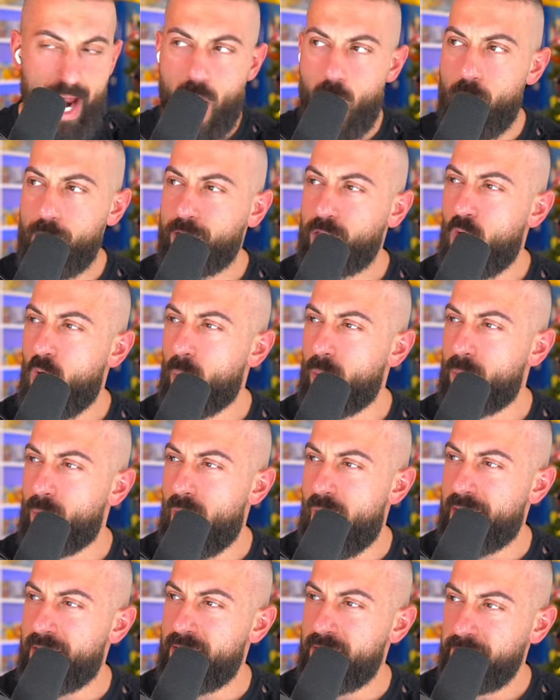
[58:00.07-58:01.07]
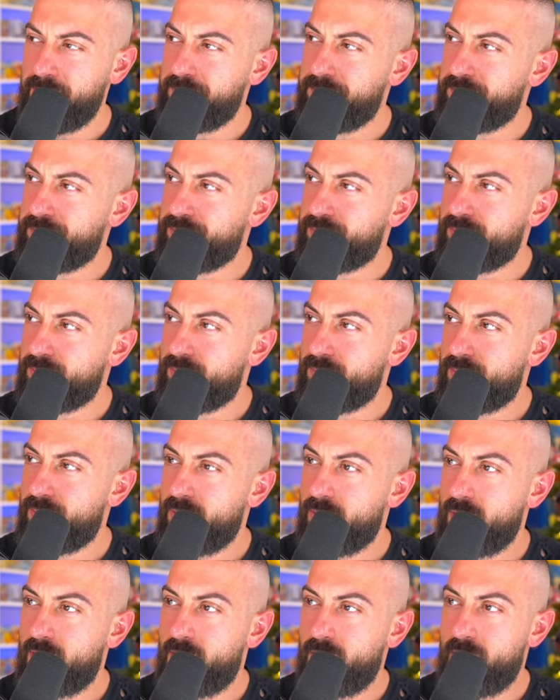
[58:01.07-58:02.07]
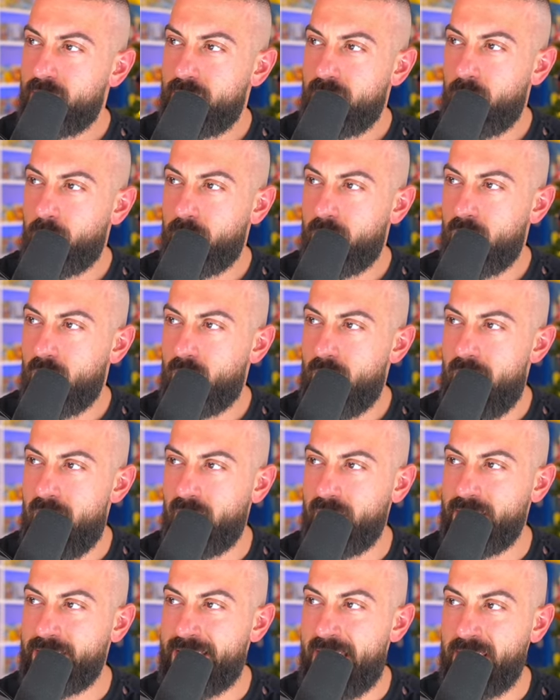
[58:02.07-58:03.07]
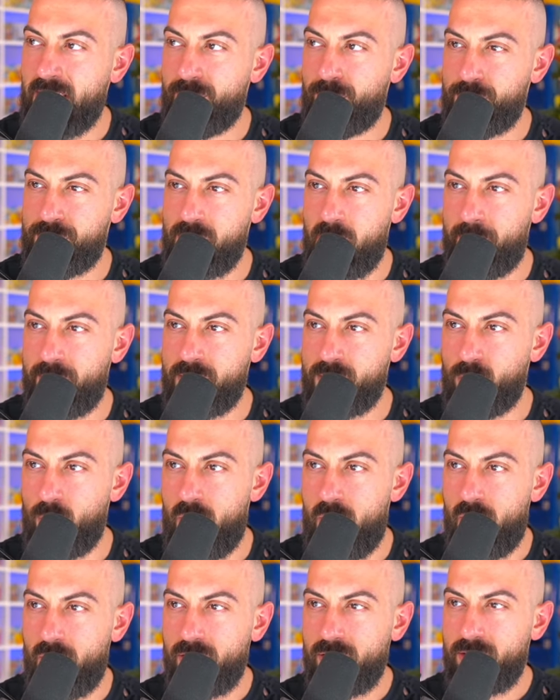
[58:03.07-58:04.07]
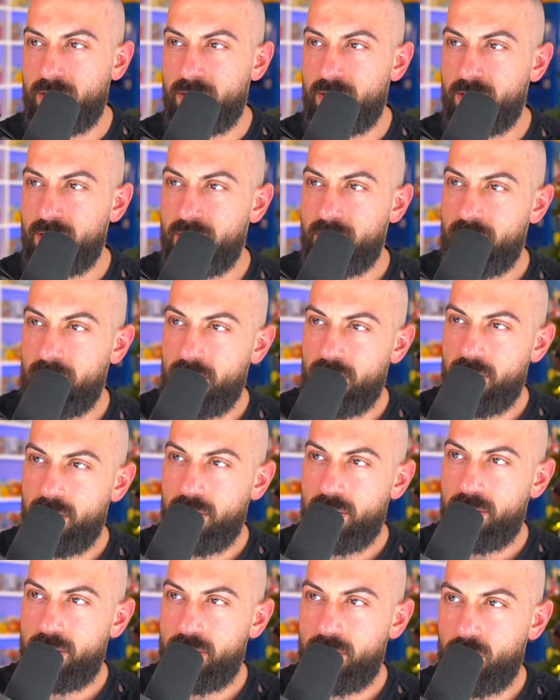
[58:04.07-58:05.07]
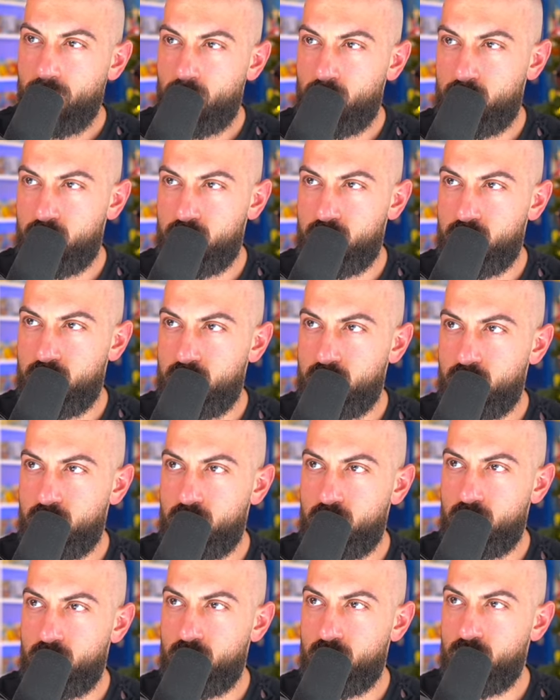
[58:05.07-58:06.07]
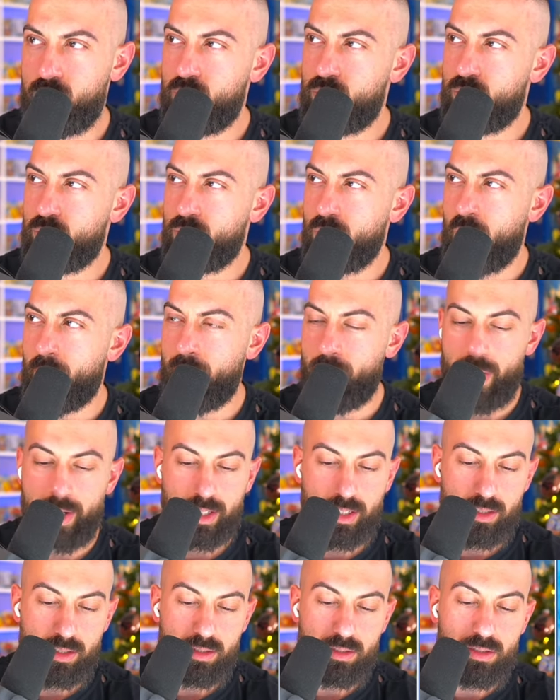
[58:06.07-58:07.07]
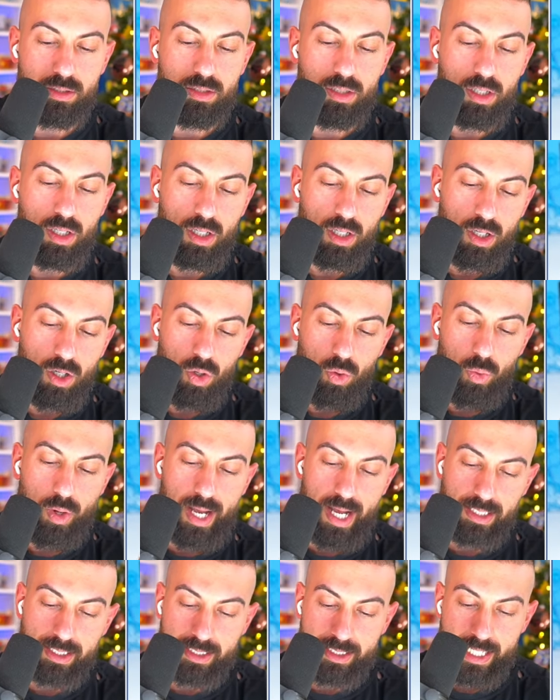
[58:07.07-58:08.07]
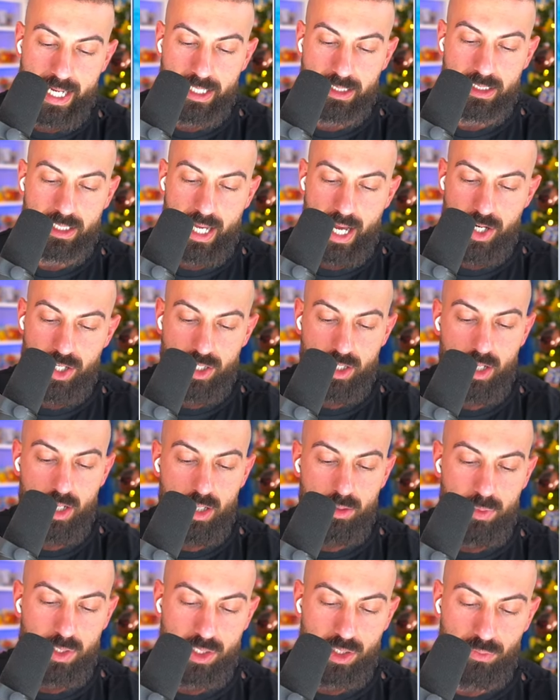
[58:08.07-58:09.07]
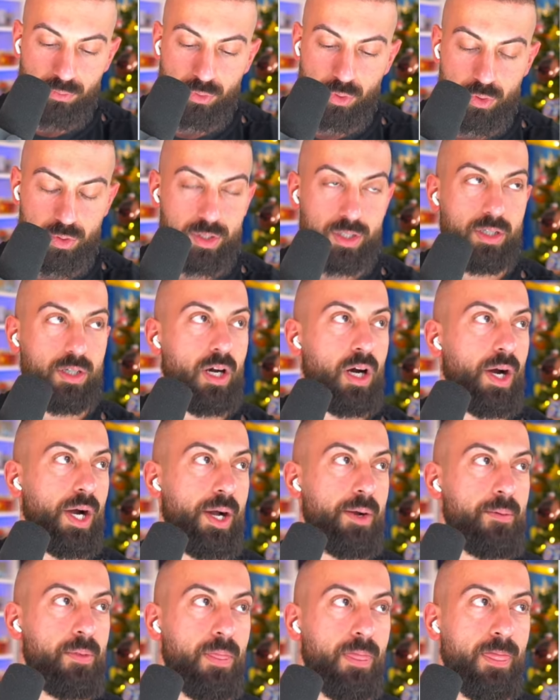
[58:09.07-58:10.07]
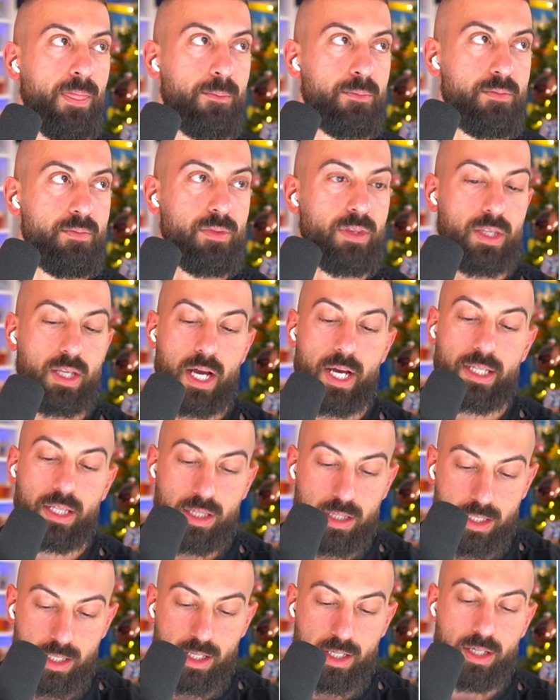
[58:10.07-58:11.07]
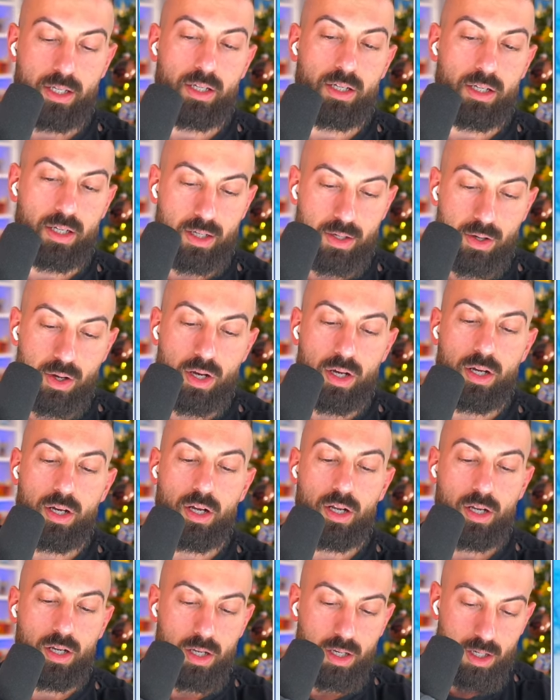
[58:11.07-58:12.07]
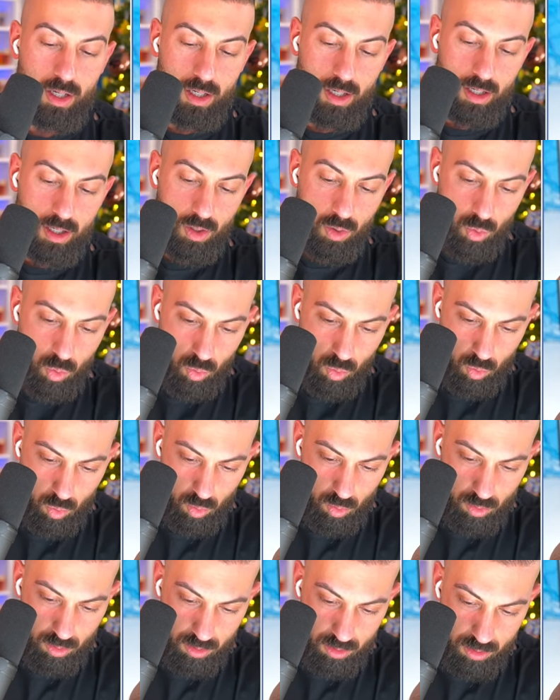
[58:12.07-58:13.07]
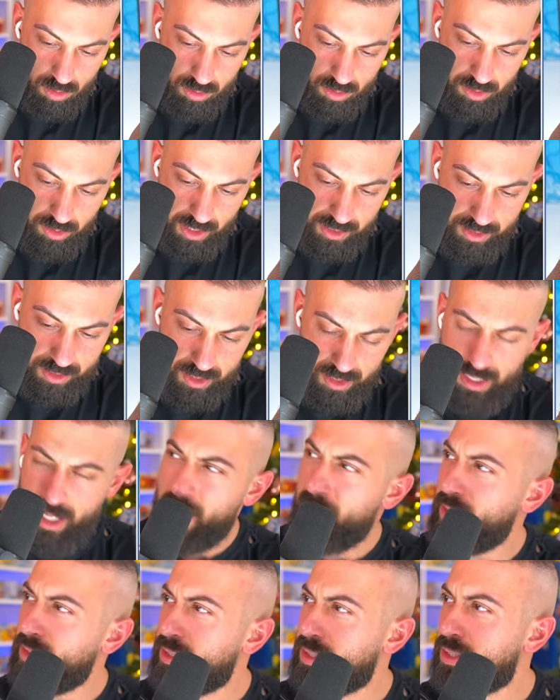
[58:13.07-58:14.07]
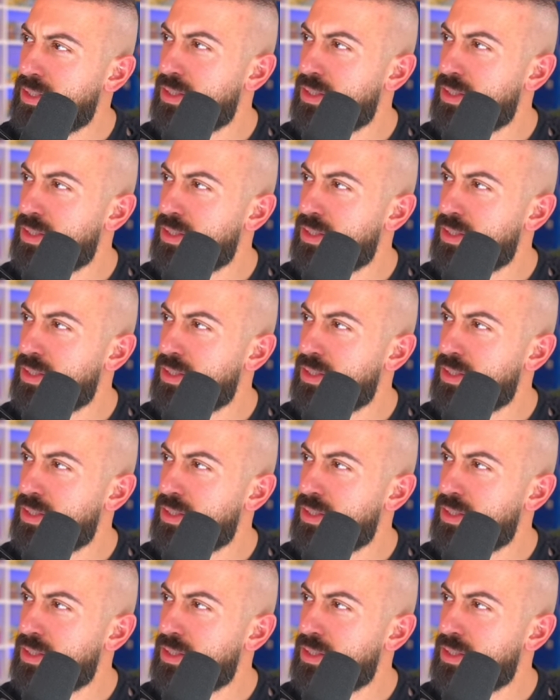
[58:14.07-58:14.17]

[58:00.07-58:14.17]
Eric, are we ready? Here we go. Ellie, thank you for subbing as well. Are we ready? We got Sandslash. Mr. Fuji. All right. I think. Ooh, you guys see that?